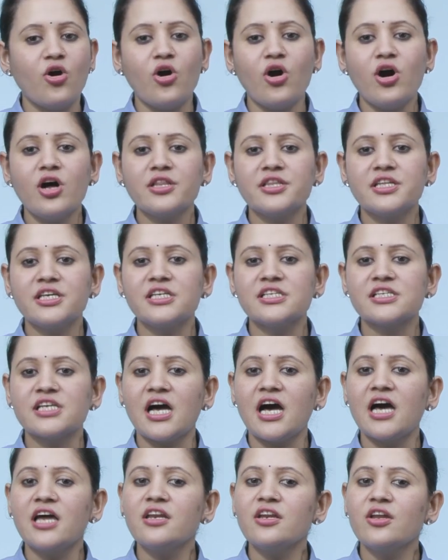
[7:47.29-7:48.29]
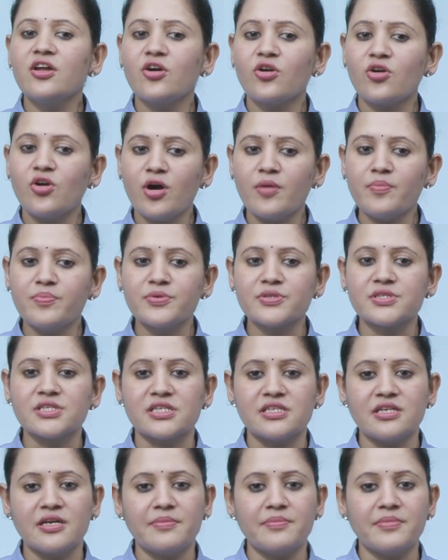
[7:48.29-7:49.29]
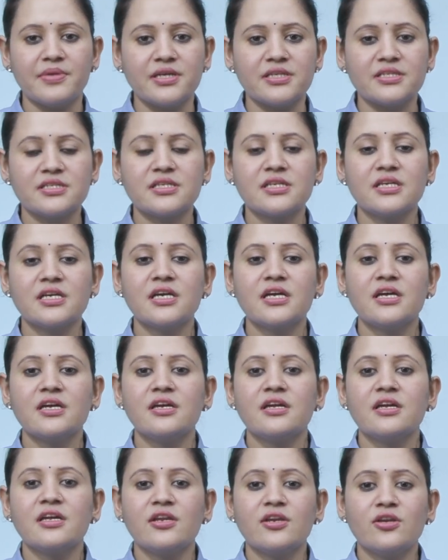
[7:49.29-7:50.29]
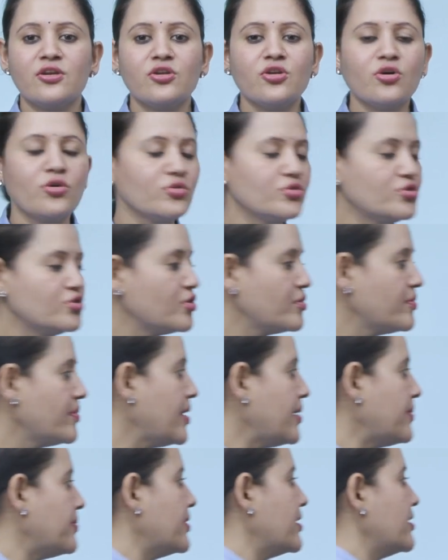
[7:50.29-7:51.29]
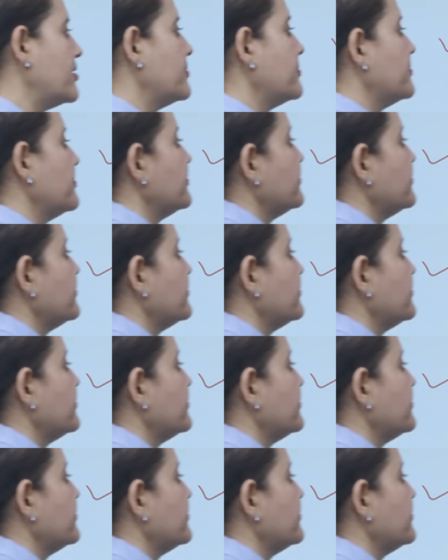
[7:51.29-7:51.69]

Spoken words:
All these are composite numbers. Note to remember.